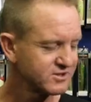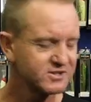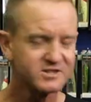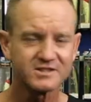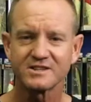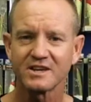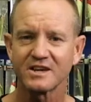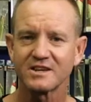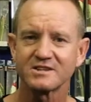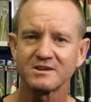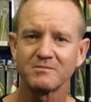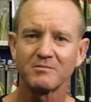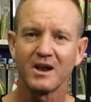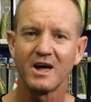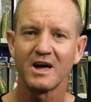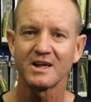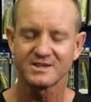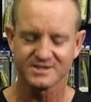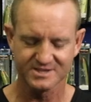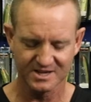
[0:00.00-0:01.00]
just take some
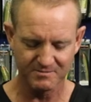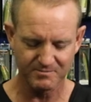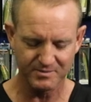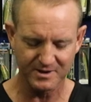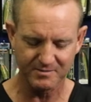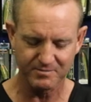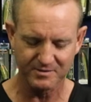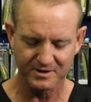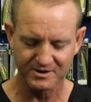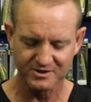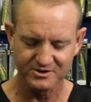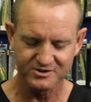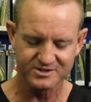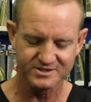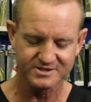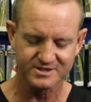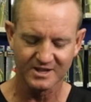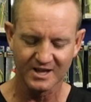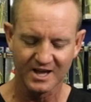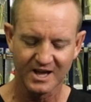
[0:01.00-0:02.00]
light sandpaper and you
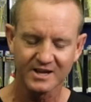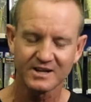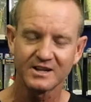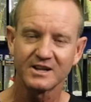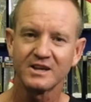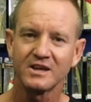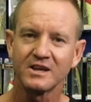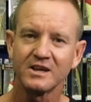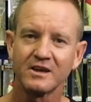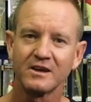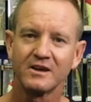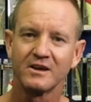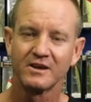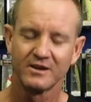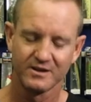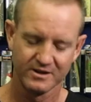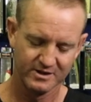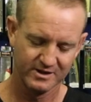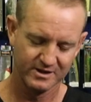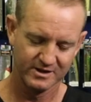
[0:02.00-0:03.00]
just lightly
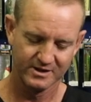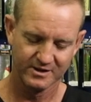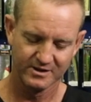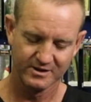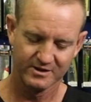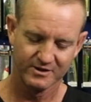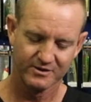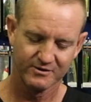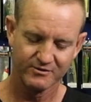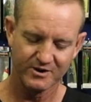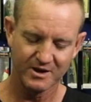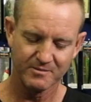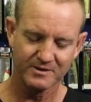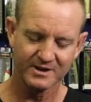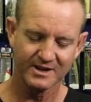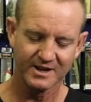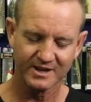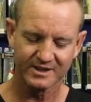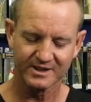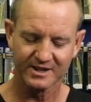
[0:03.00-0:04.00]
rub
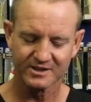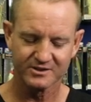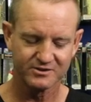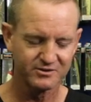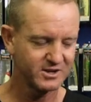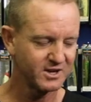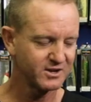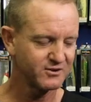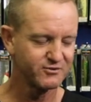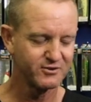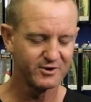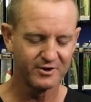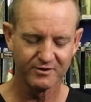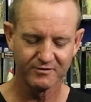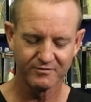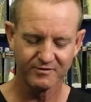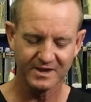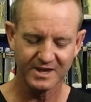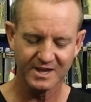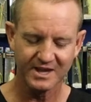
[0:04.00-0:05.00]
it like that to get rid
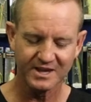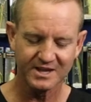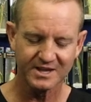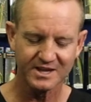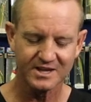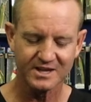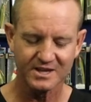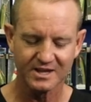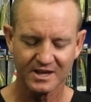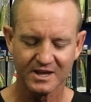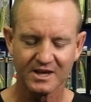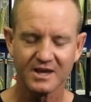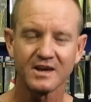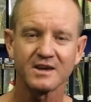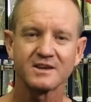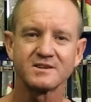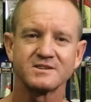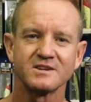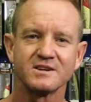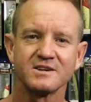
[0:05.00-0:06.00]
of any
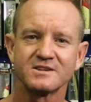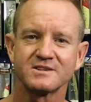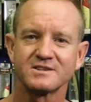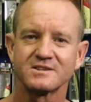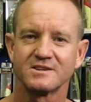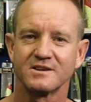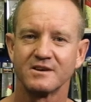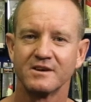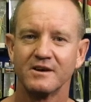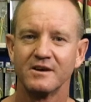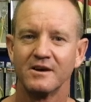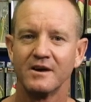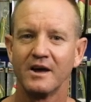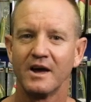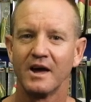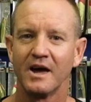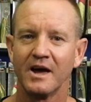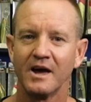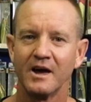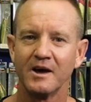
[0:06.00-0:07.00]
excess
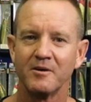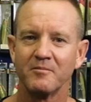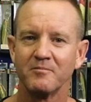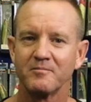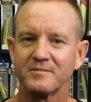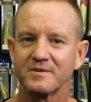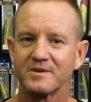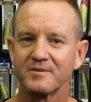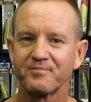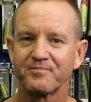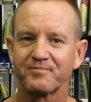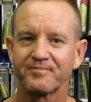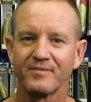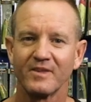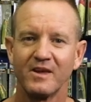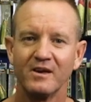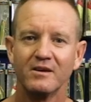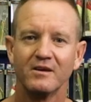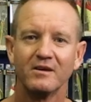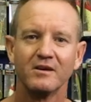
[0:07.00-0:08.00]
um,
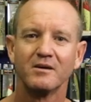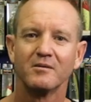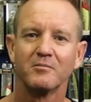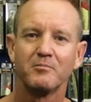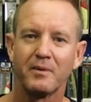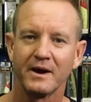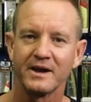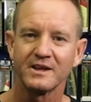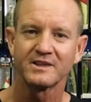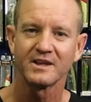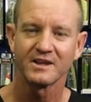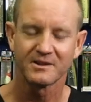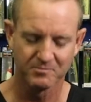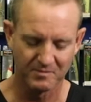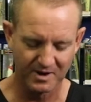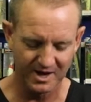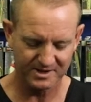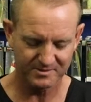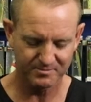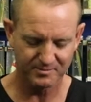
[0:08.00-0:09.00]
bait that
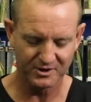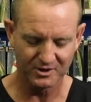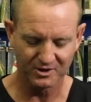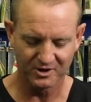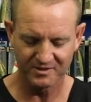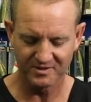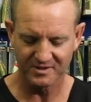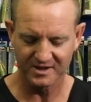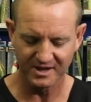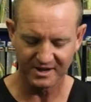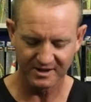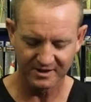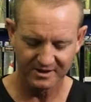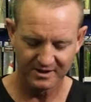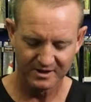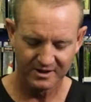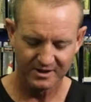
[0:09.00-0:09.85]
might be on there.